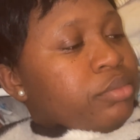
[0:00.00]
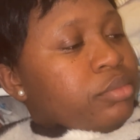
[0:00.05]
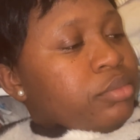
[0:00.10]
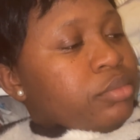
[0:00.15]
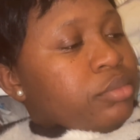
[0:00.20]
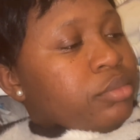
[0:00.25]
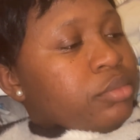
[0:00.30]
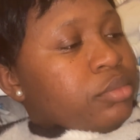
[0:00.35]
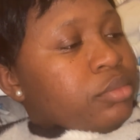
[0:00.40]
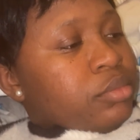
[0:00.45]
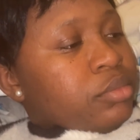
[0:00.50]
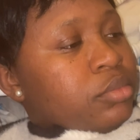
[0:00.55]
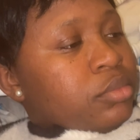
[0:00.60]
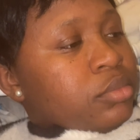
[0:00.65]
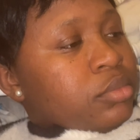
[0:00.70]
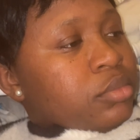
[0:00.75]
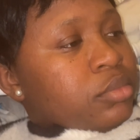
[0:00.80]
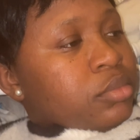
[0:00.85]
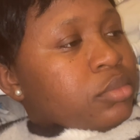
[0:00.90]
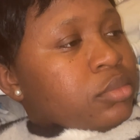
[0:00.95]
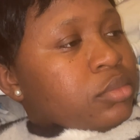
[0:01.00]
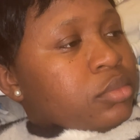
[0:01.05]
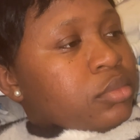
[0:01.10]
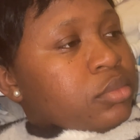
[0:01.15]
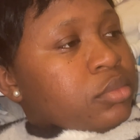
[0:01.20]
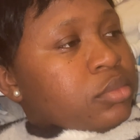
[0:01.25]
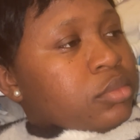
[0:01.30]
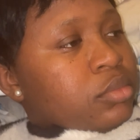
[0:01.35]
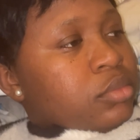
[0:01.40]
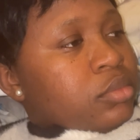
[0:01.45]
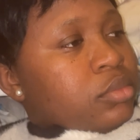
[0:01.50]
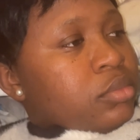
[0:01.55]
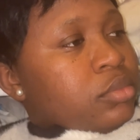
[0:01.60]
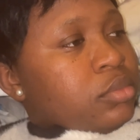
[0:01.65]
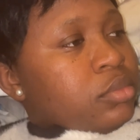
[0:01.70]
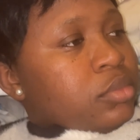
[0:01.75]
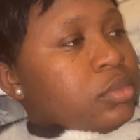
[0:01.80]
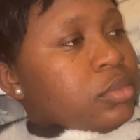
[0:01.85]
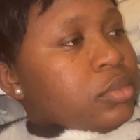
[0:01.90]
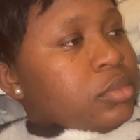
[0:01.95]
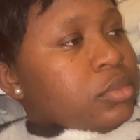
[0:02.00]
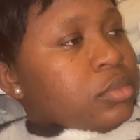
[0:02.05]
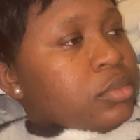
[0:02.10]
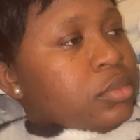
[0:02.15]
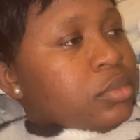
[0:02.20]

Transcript: (silence)